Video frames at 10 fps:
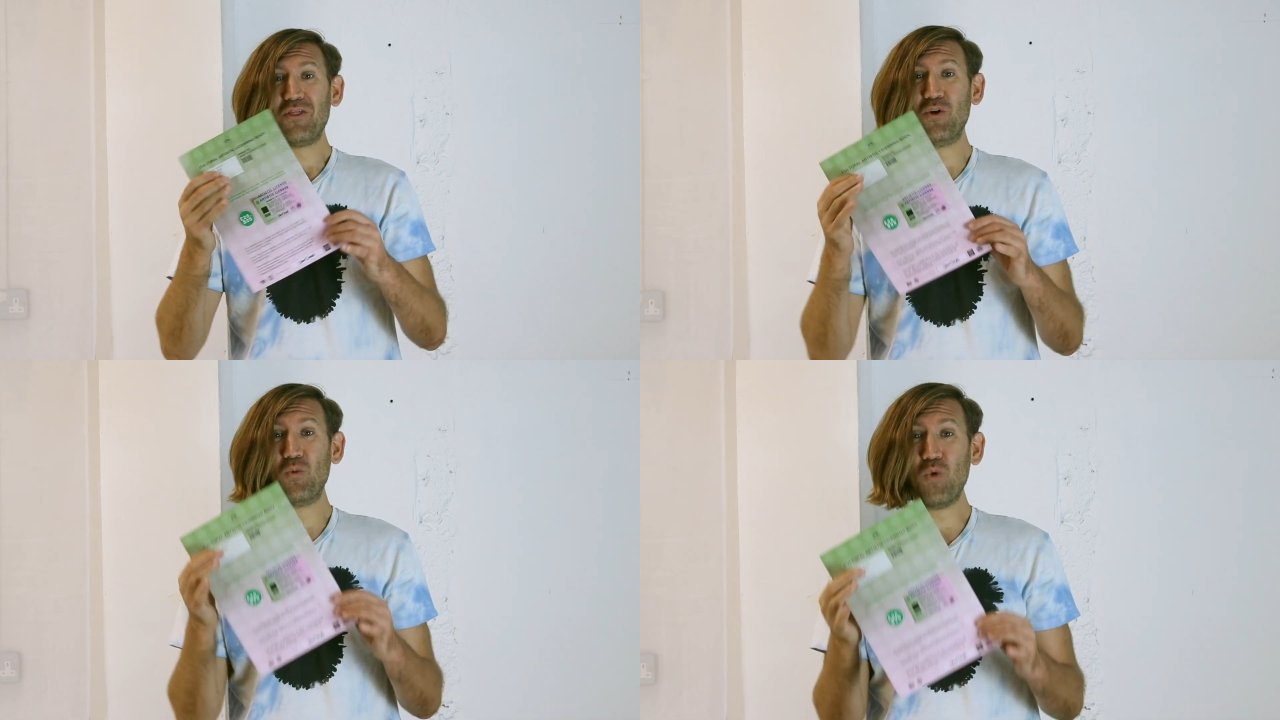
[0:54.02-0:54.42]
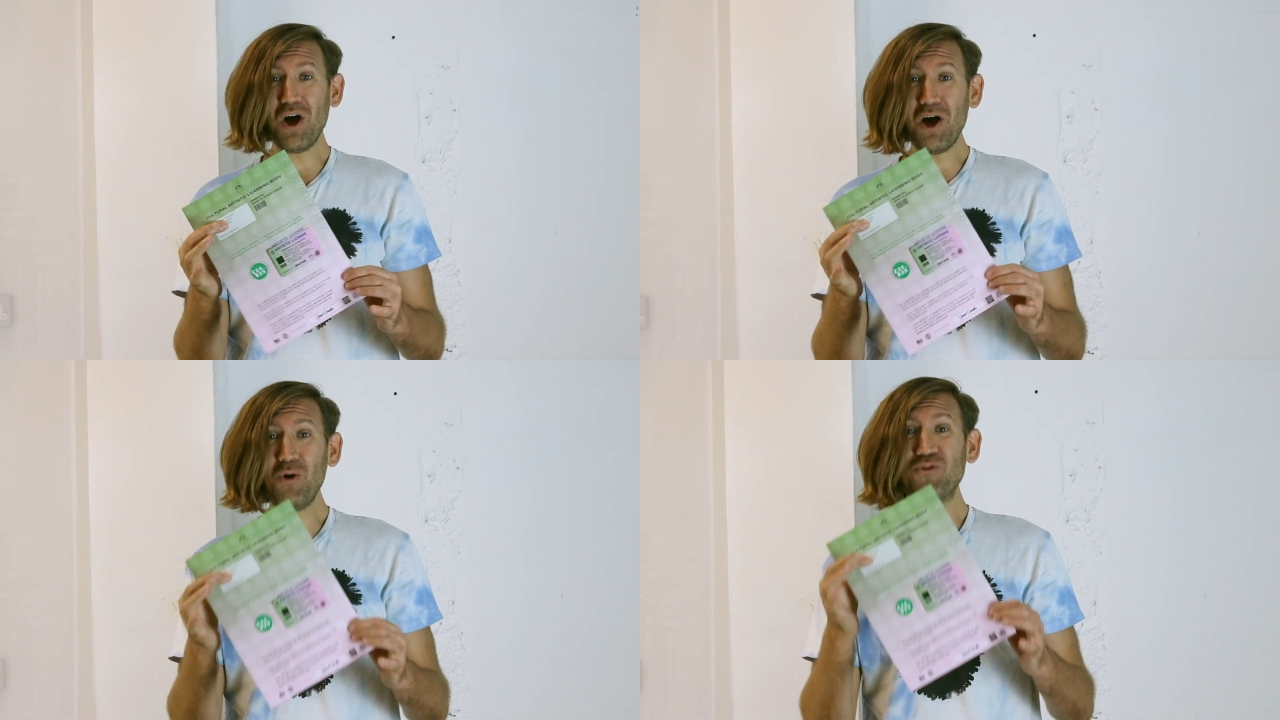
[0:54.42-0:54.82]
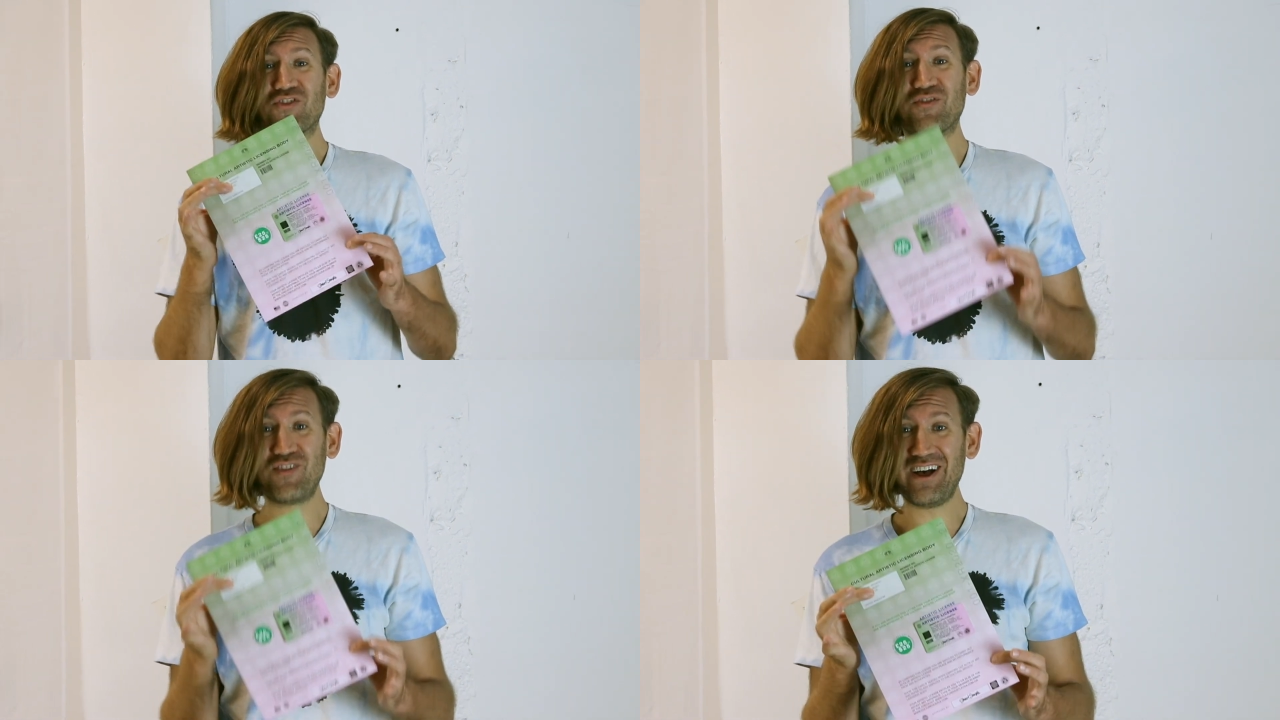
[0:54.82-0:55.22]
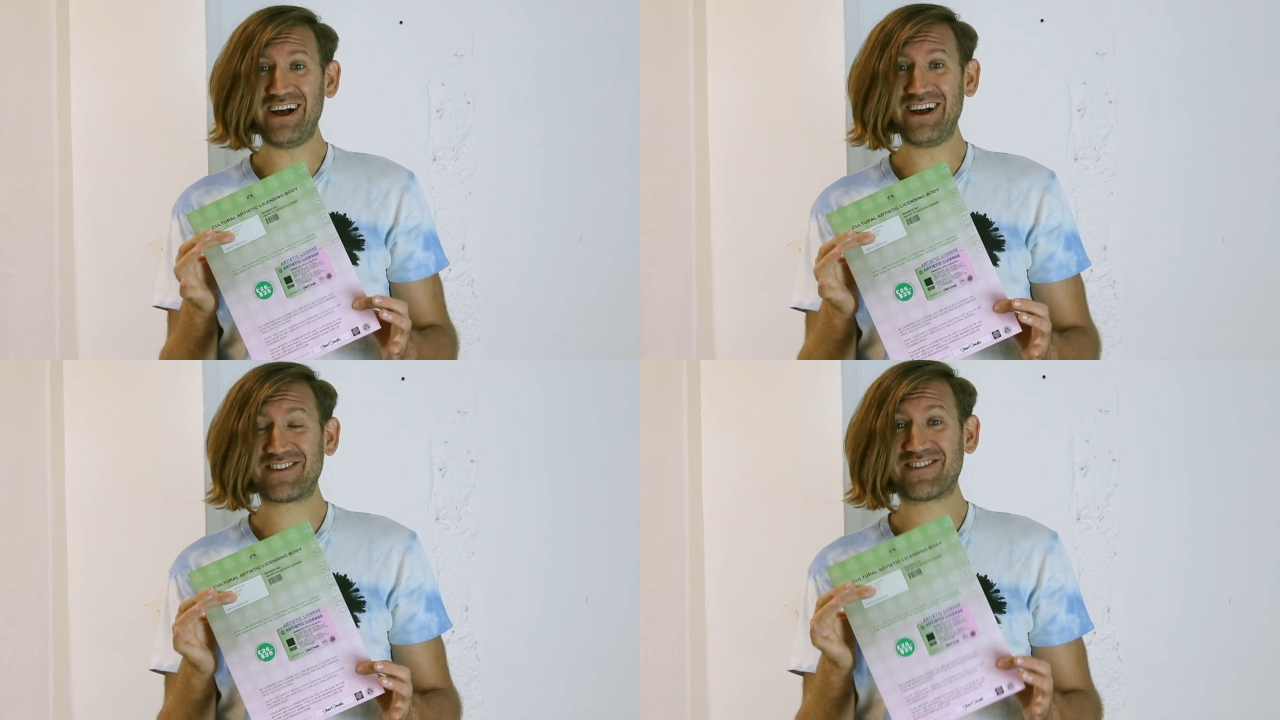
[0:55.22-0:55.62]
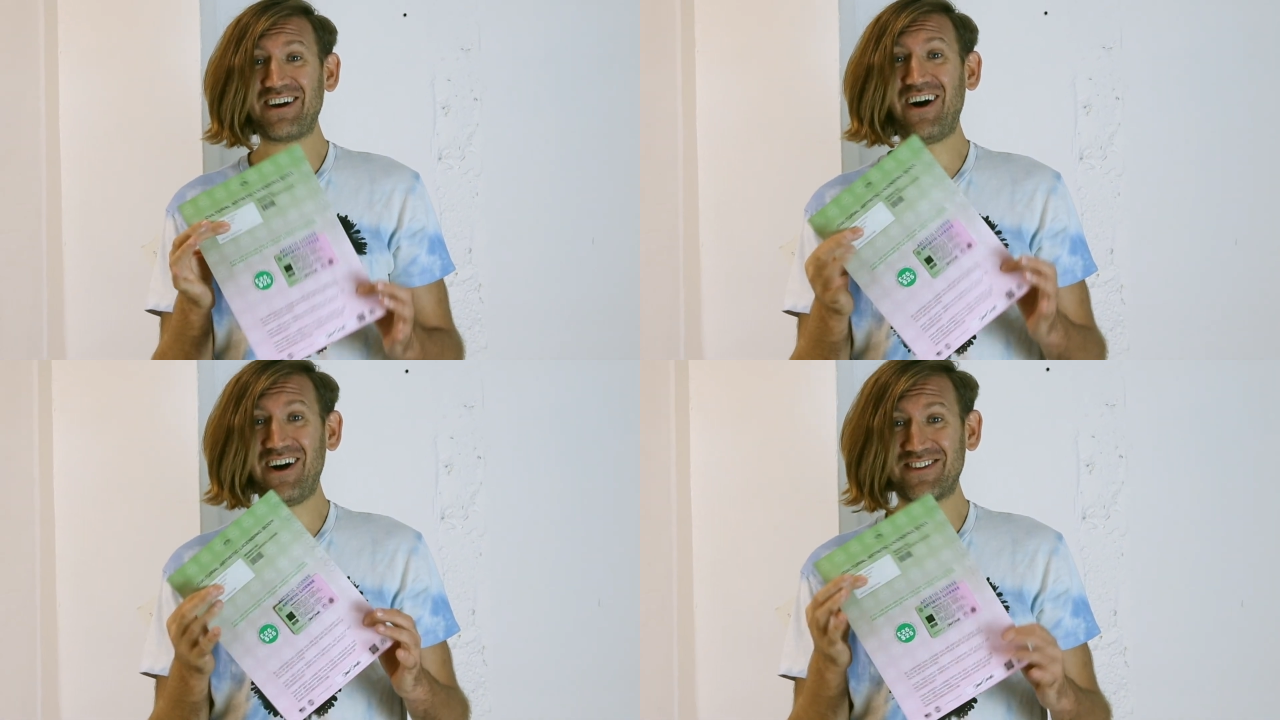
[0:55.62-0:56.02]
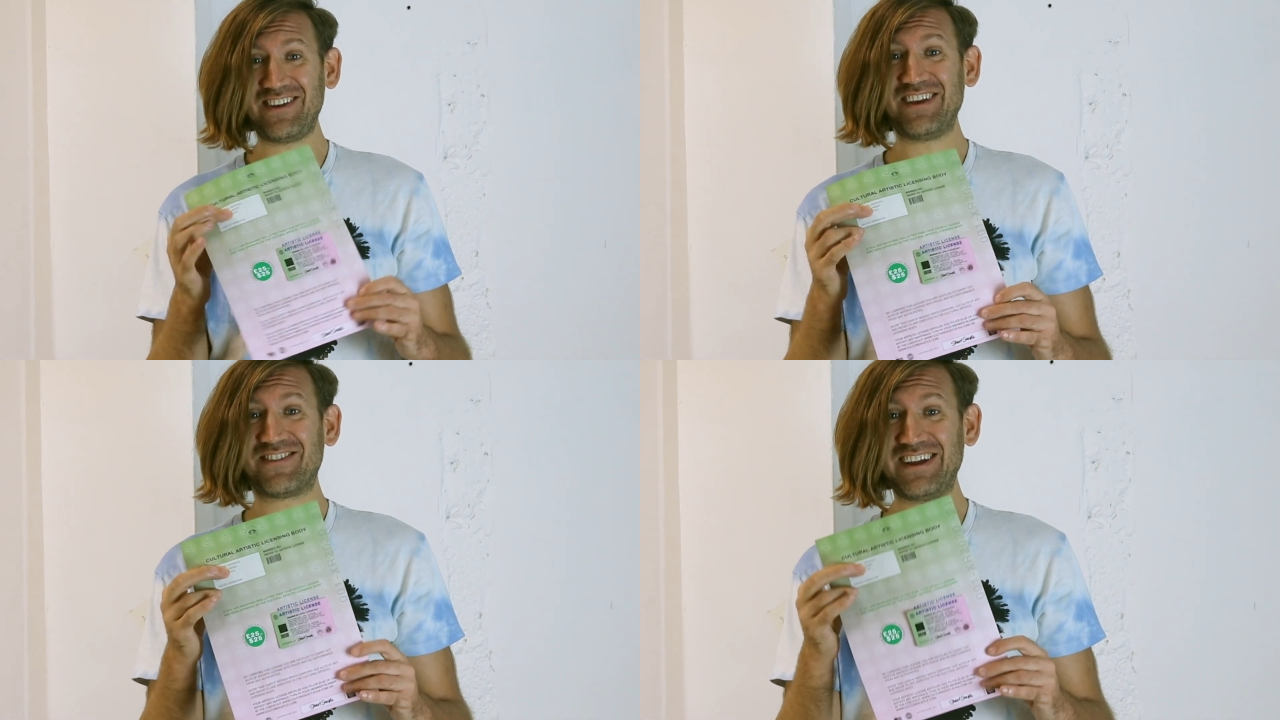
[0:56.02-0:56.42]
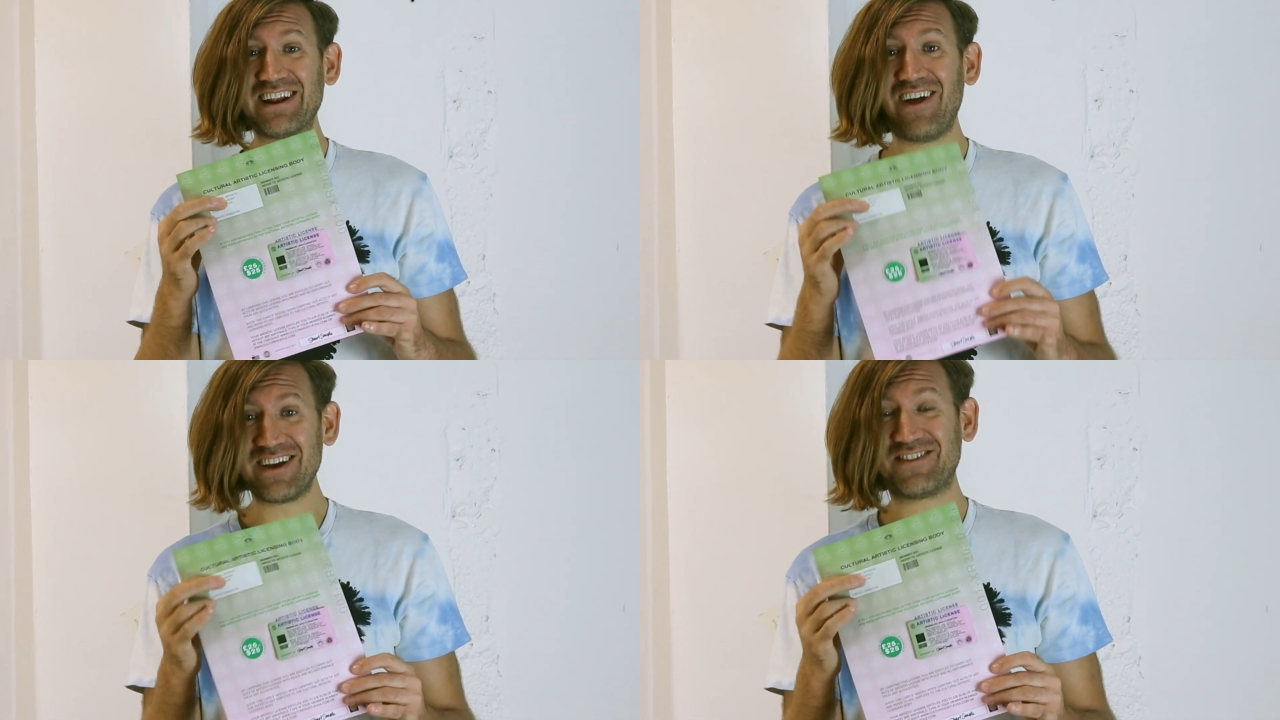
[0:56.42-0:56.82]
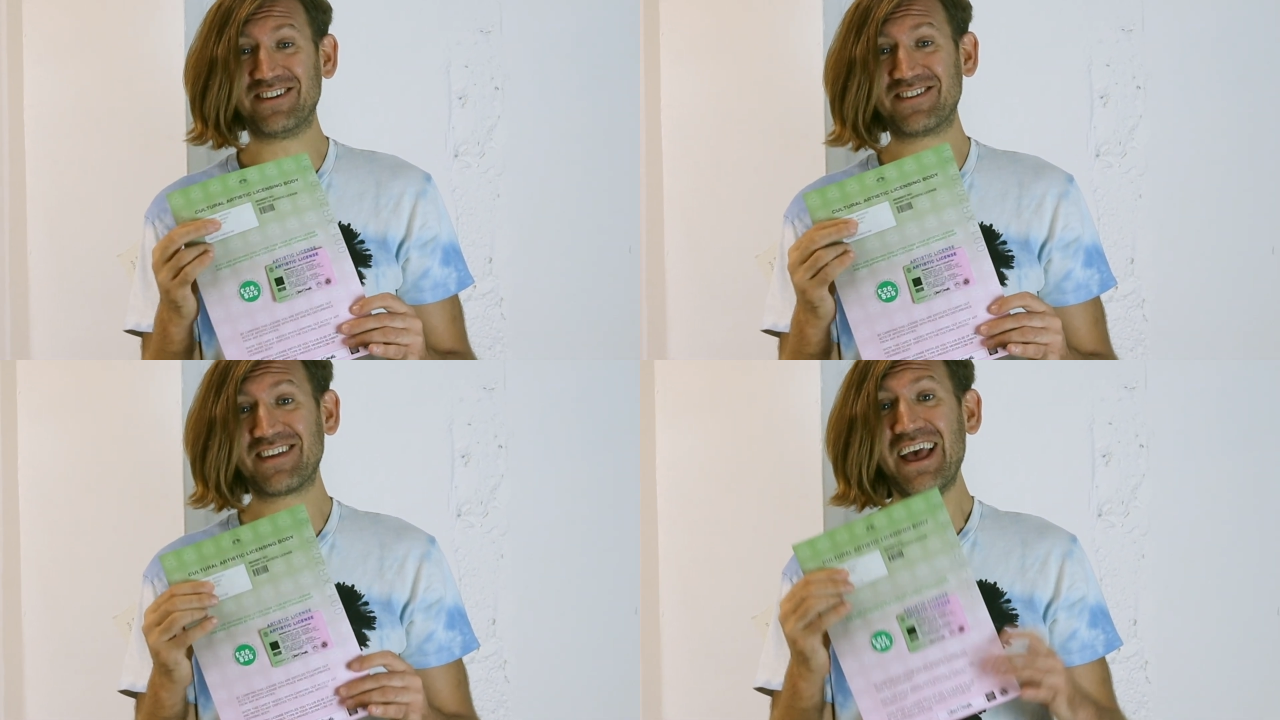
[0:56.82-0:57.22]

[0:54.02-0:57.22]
the world's first artistic license,